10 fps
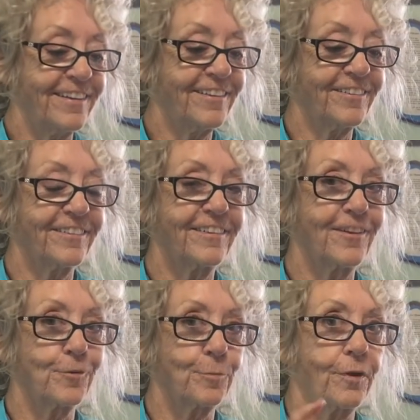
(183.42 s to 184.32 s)
here's
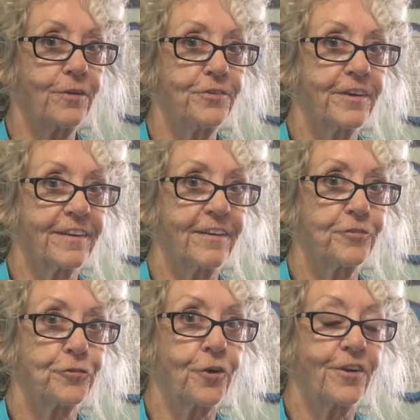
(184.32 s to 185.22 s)
another project I've
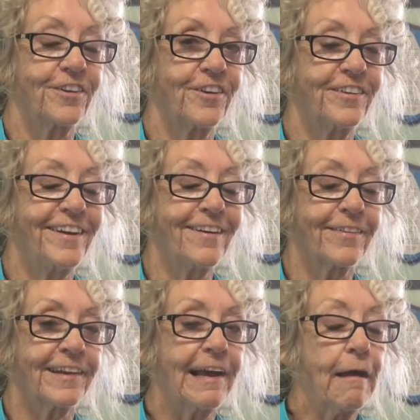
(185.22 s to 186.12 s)
started on now
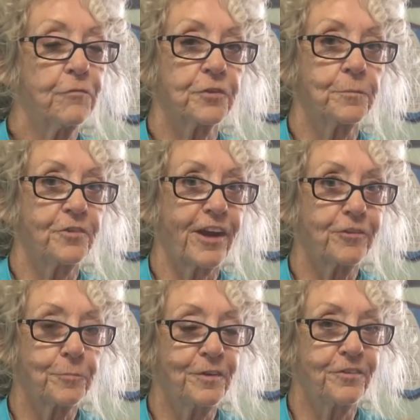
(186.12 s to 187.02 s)
that I have some
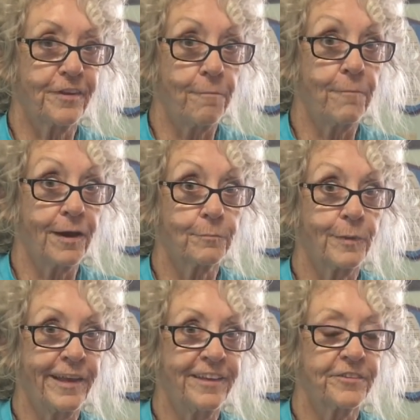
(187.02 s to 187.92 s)
jasmine sambac
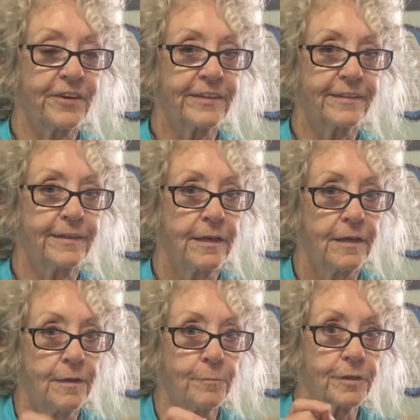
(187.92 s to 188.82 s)
plants. I can
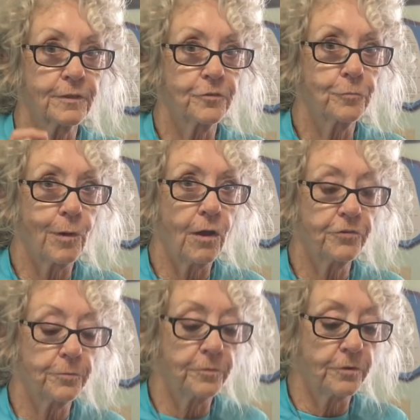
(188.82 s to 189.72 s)
pick those
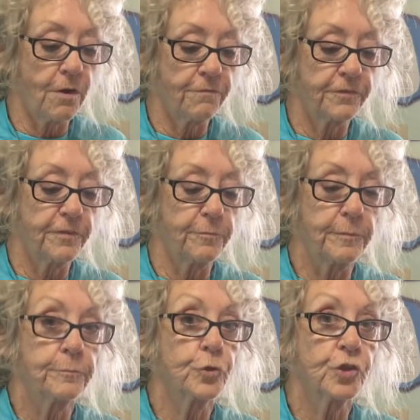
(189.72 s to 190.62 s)
blossoms off, and I've
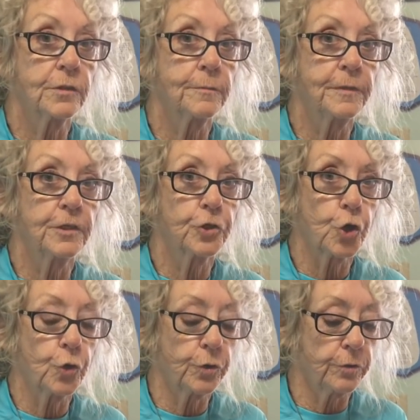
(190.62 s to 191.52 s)
been putting them into
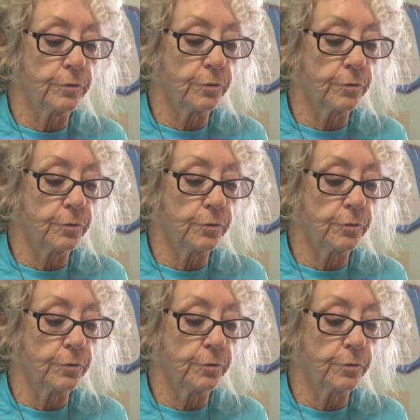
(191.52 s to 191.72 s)
coconut